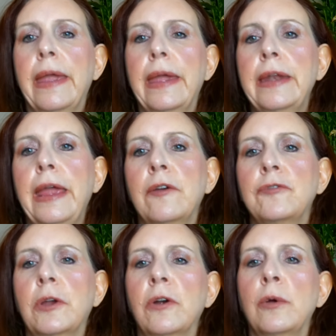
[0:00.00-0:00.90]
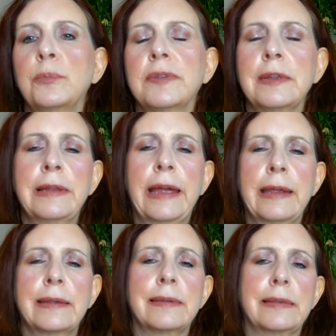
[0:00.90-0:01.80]
any of your arms and
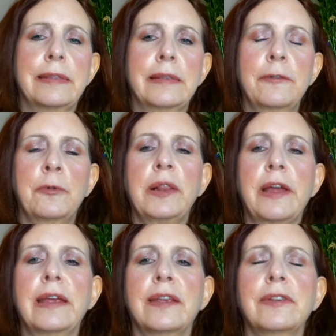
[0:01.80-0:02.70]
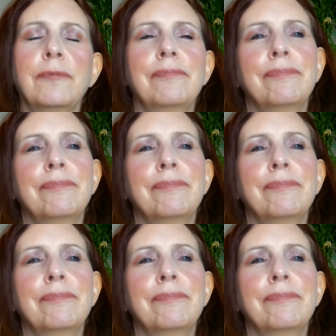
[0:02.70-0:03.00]
legs, well, as uh,